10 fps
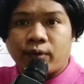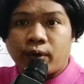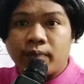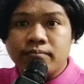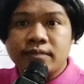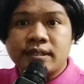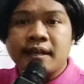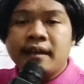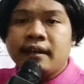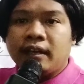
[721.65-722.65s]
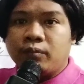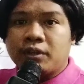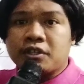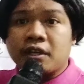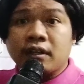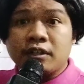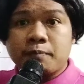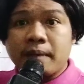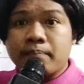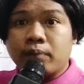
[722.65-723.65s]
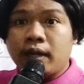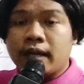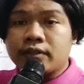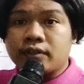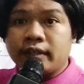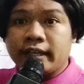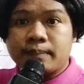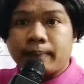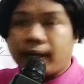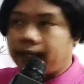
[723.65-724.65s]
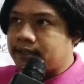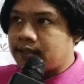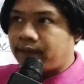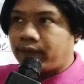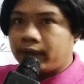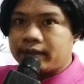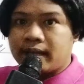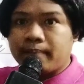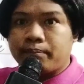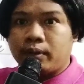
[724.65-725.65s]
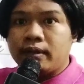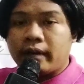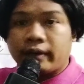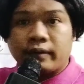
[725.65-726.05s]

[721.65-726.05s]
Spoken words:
forms in which English people actually experience. Like for example,